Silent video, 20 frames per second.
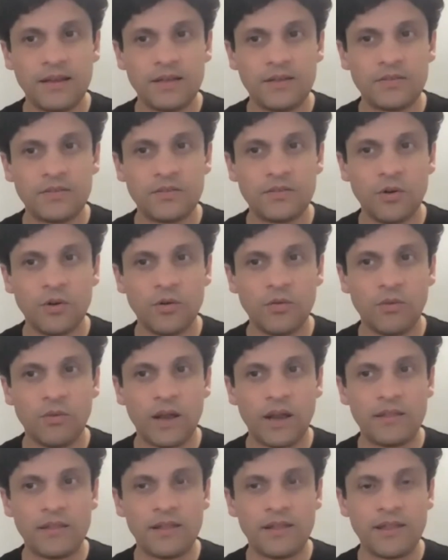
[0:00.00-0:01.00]
So
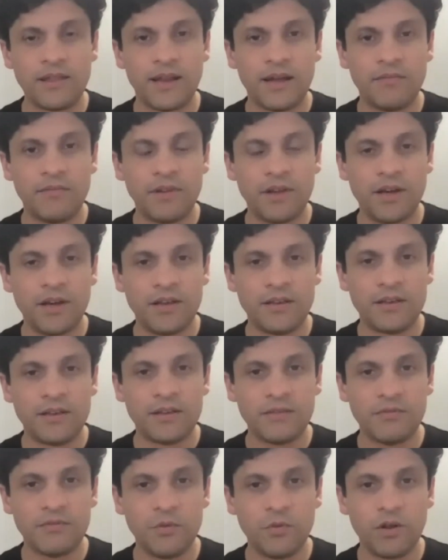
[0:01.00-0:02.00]
one of the things that I've learned,
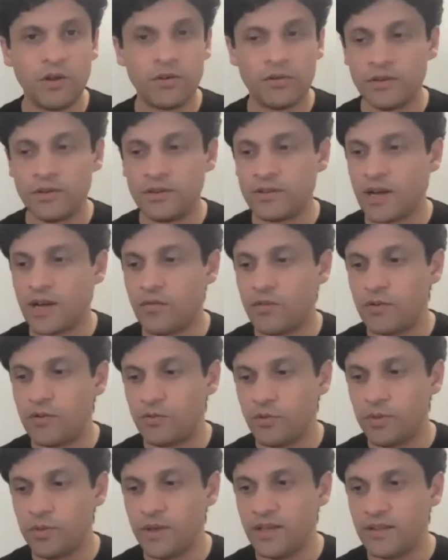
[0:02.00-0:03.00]
if you want to discover
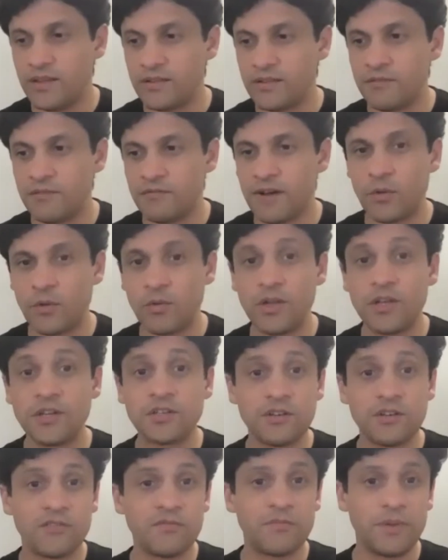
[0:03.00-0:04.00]
true peace, the
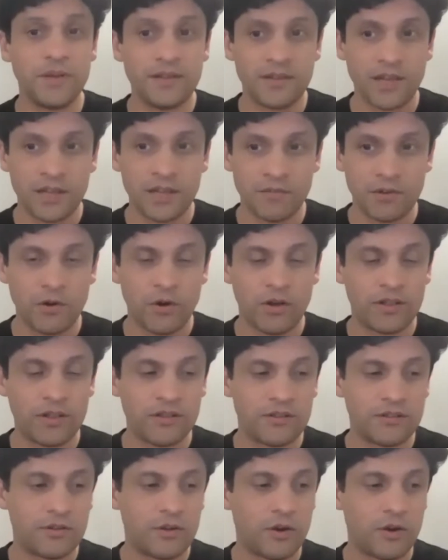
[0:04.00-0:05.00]
foundation of peace, like we're calling
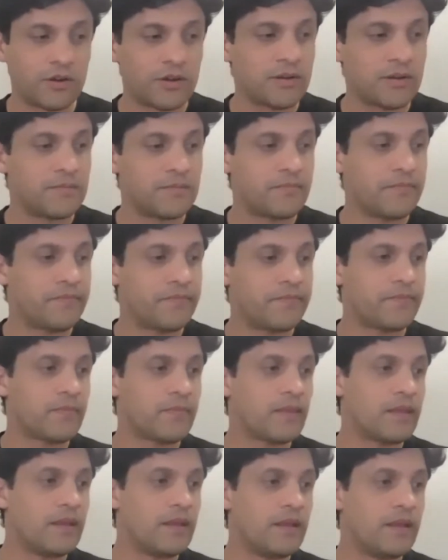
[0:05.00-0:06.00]
this talk,
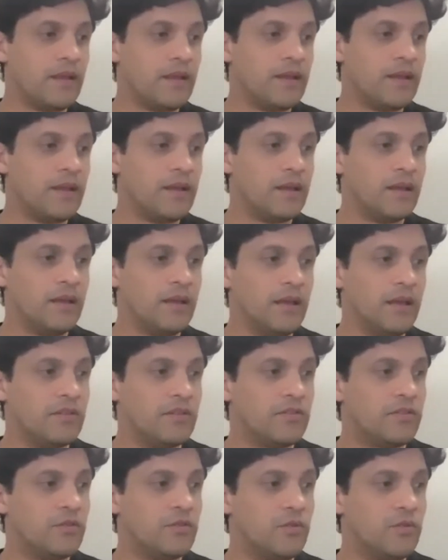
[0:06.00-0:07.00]

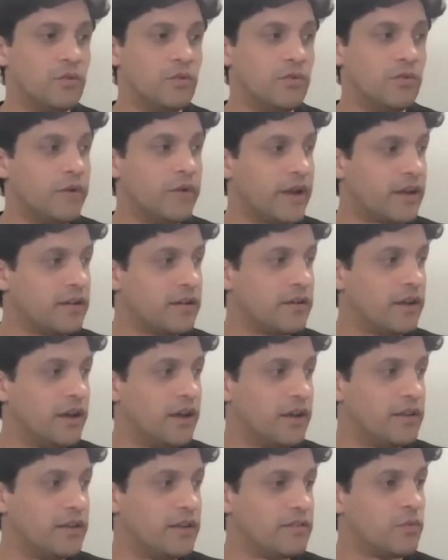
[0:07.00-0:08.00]
is to
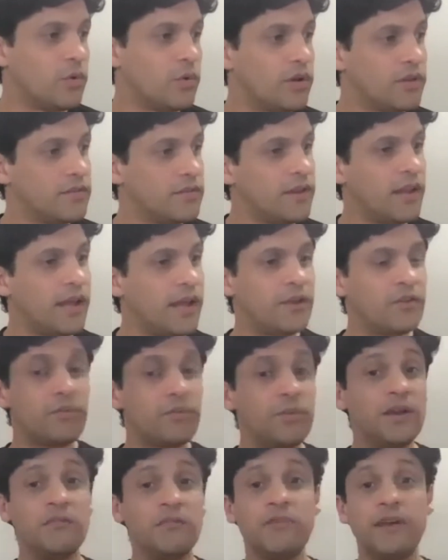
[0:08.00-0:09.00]
recognize, what is it like to
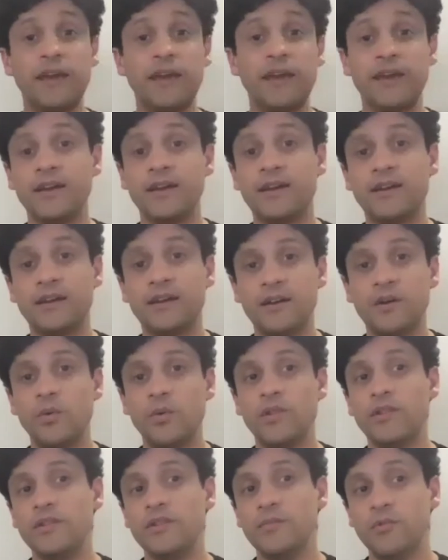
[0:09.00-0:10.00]
be awake
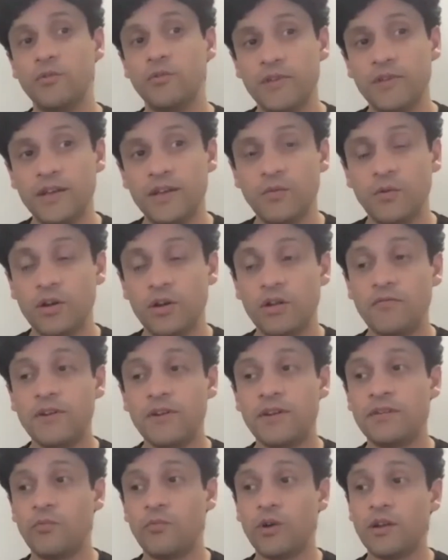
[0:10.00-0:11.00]
within the movie? What is
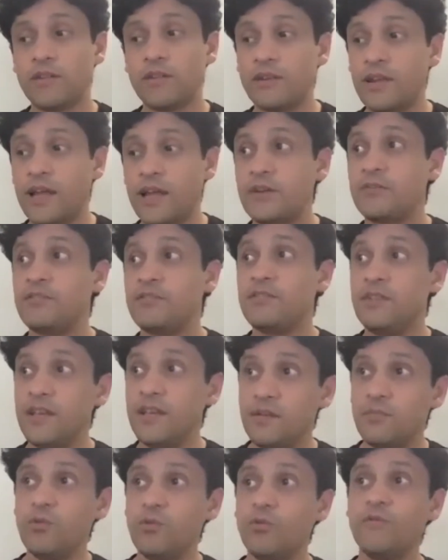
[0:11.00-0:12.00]
it like to see
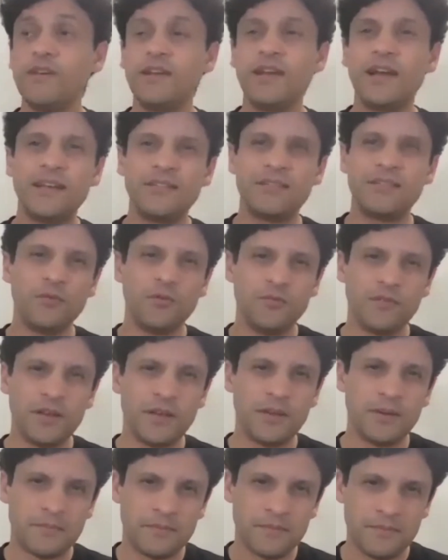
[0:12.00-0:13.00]
the movie as a movie?
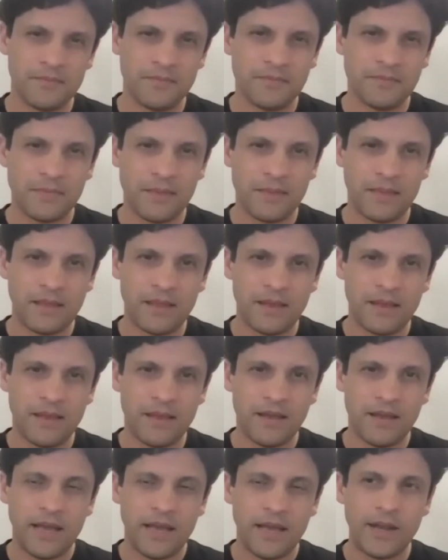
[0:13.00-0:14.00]

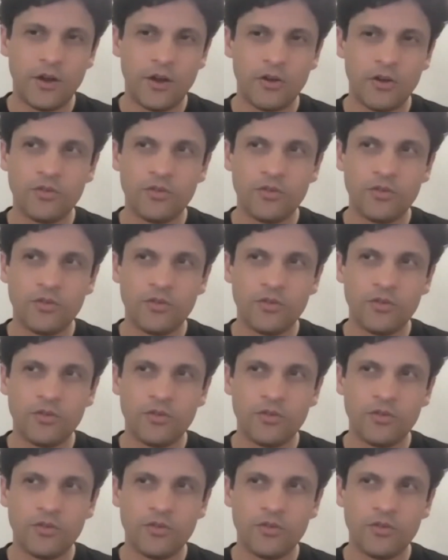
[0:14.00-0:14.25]
And not